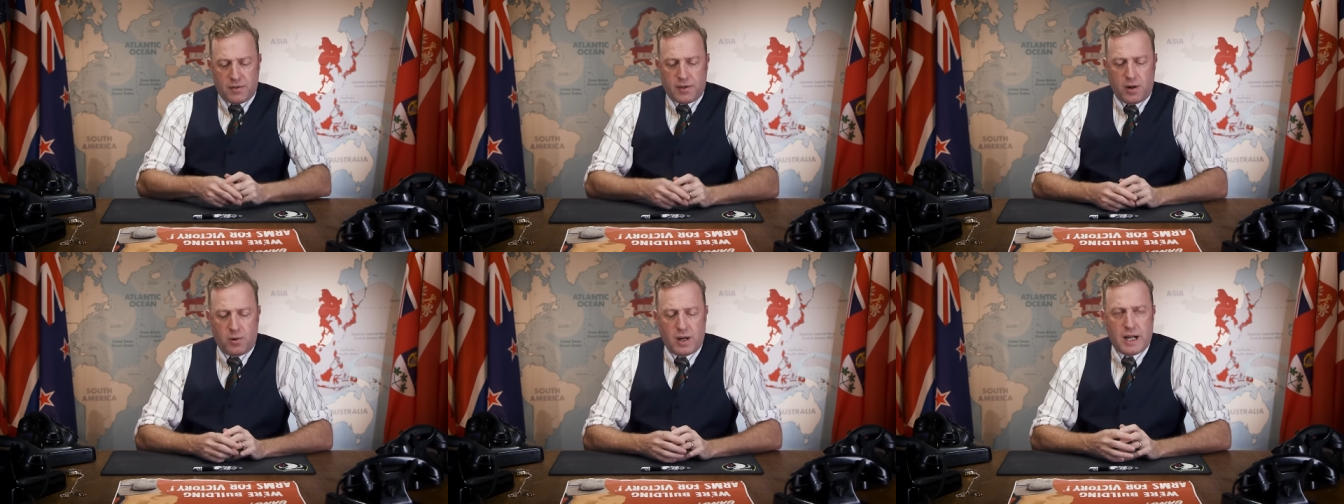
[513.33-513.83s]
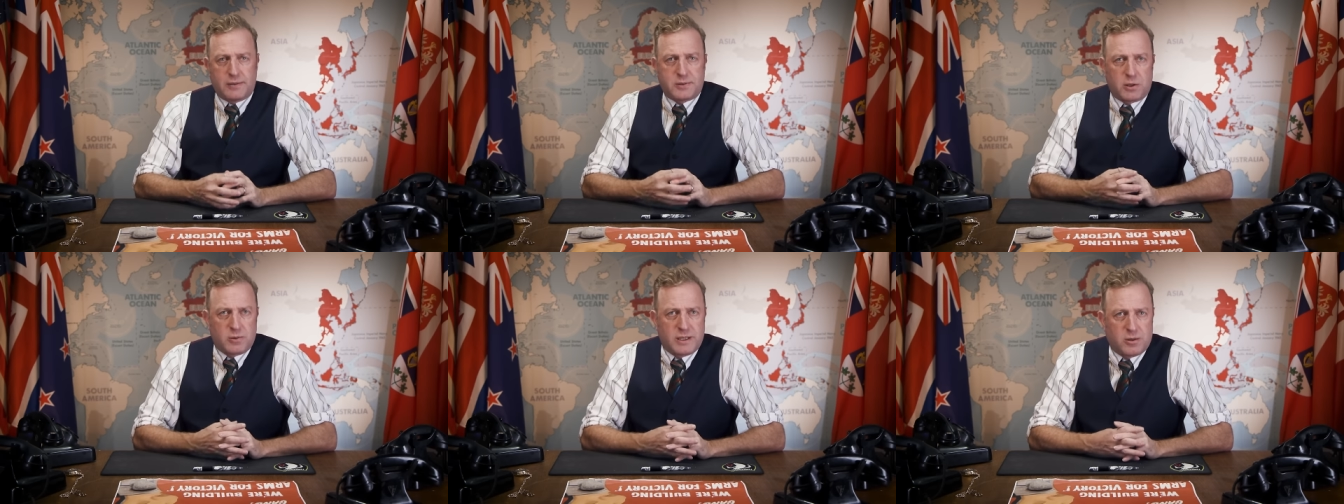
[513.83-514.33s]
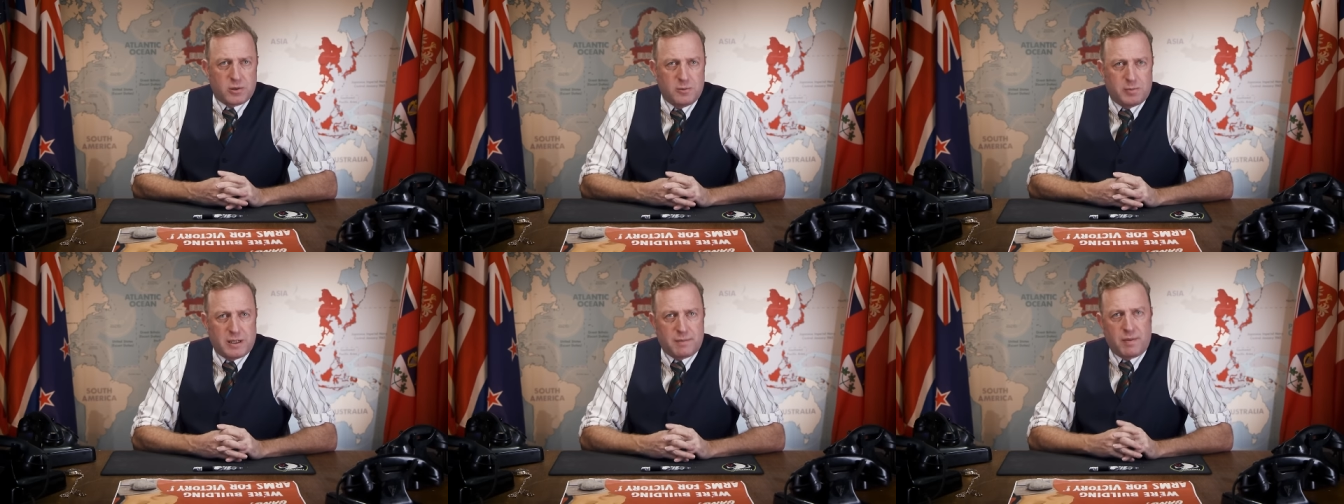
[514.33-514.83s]
though after
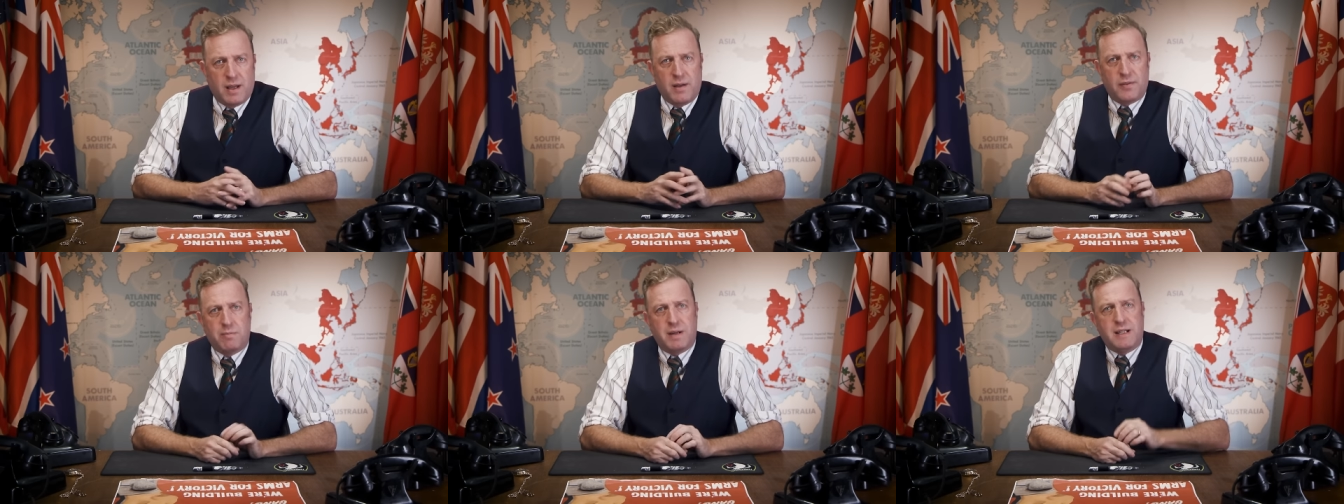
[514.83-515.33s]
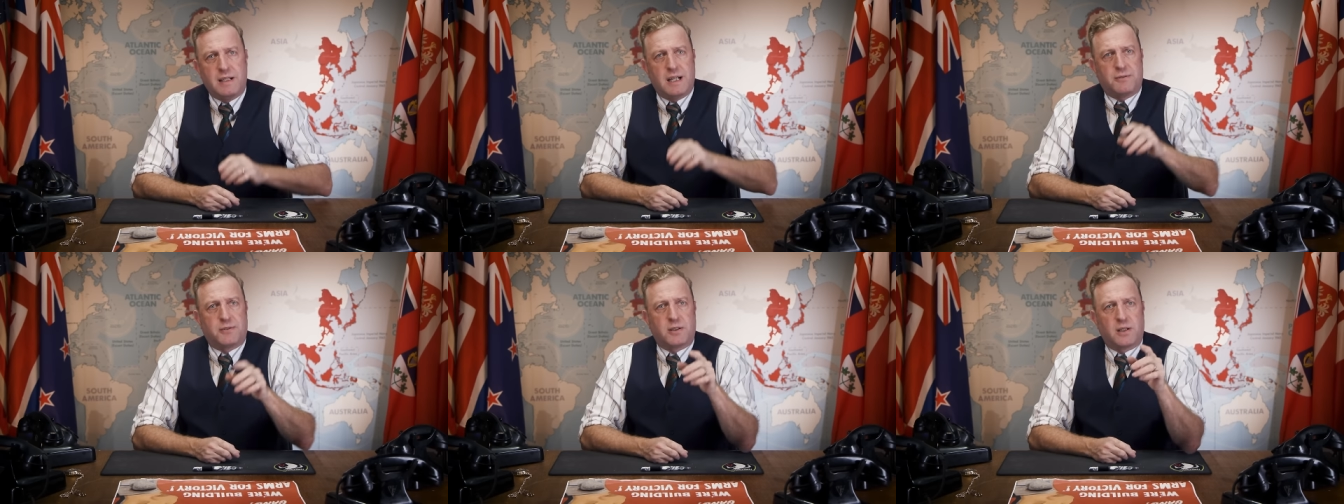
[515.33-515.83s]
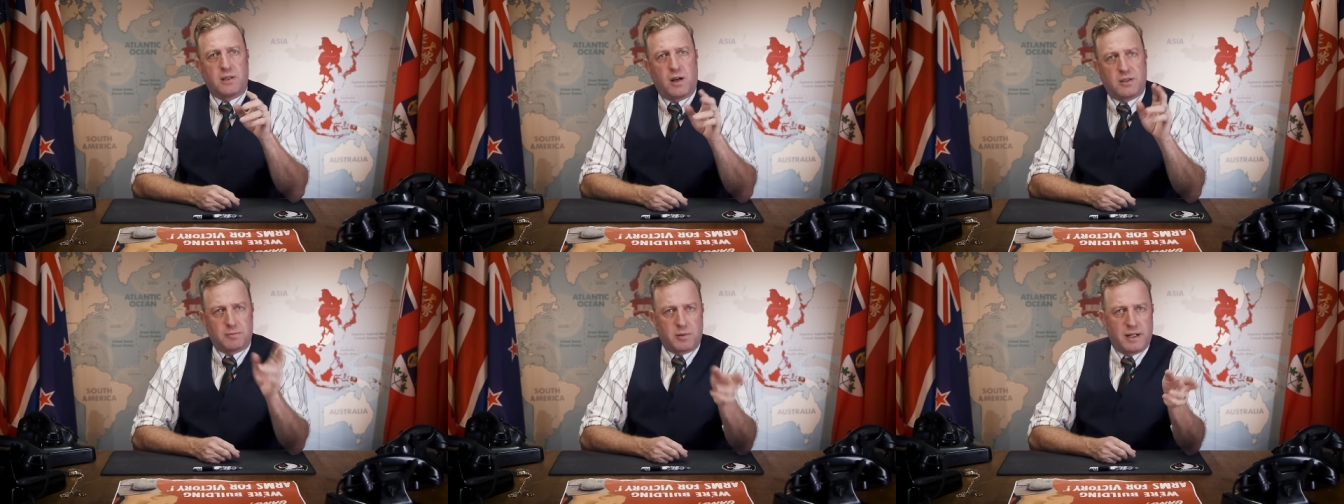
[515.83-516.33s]
regrouping, the main effort
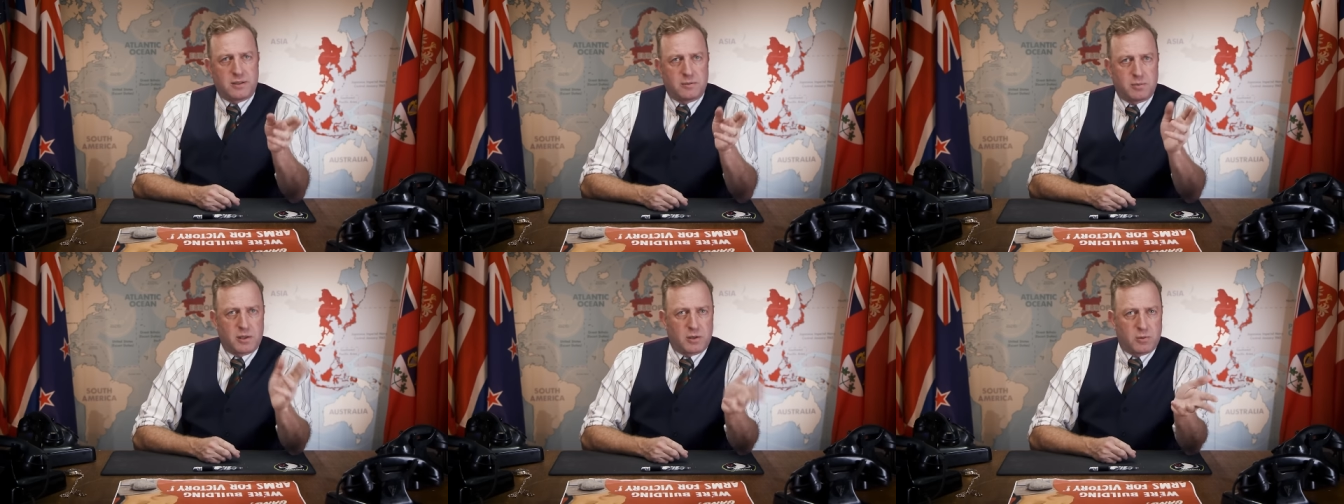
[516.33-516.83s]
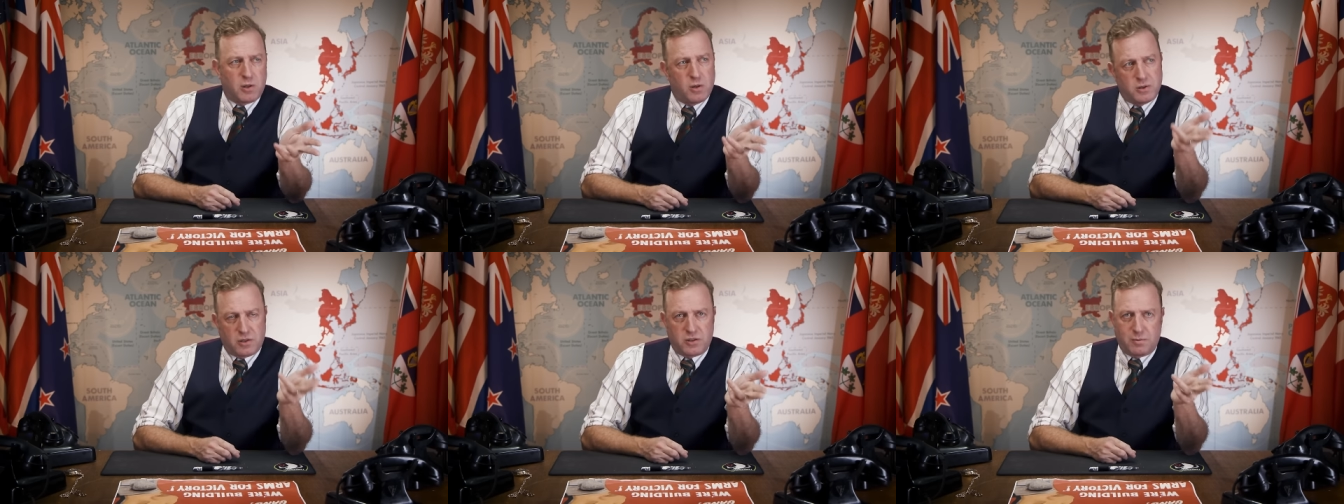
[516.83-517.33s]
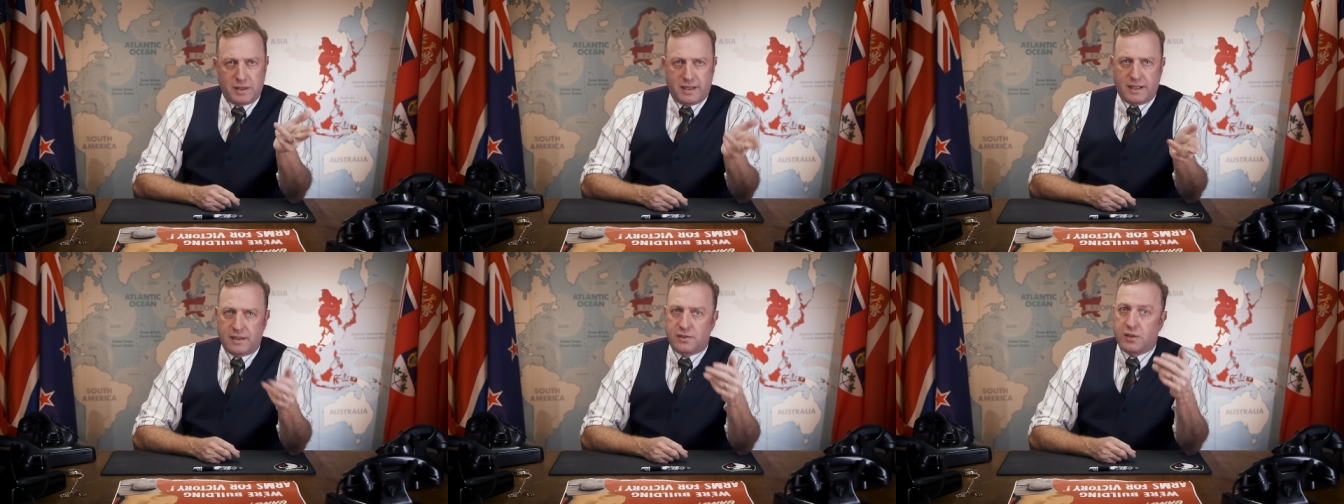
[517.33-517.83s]
along the Brandenburg Road doesn't
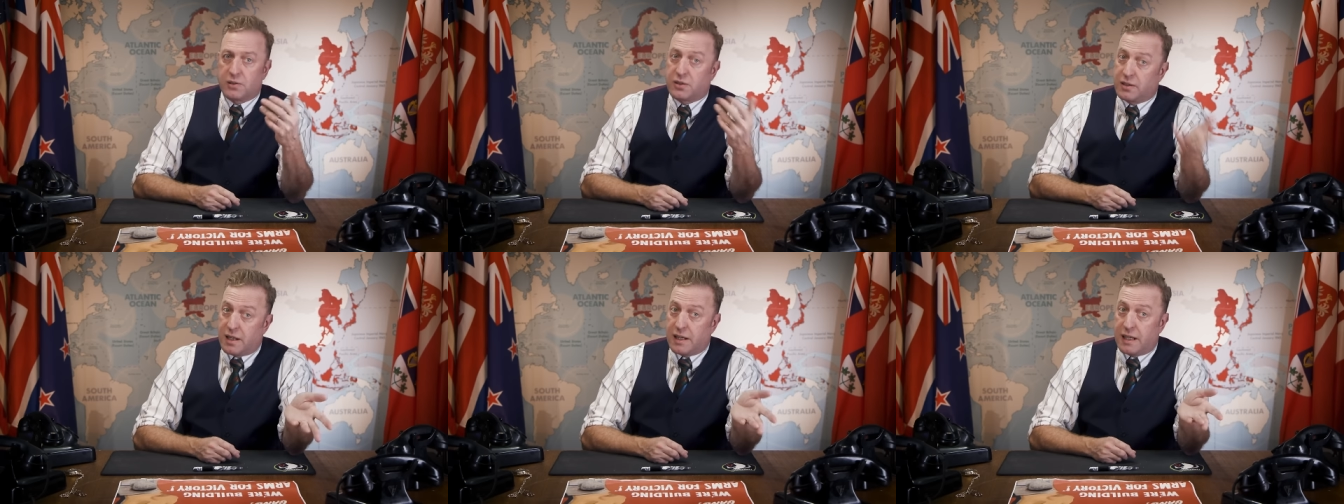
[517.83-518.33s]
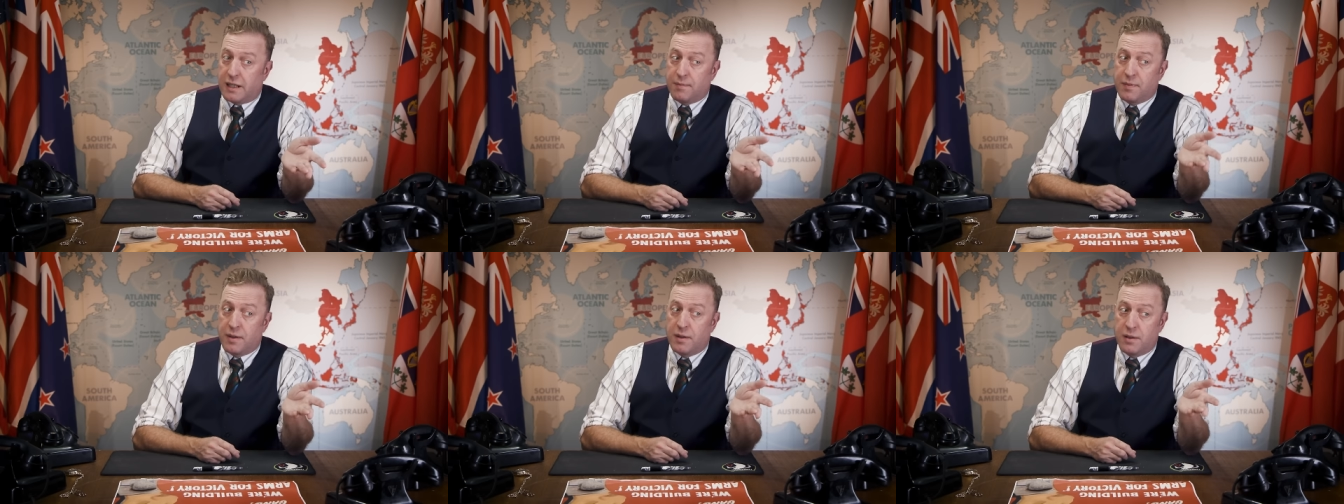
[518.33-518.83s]
begin until today,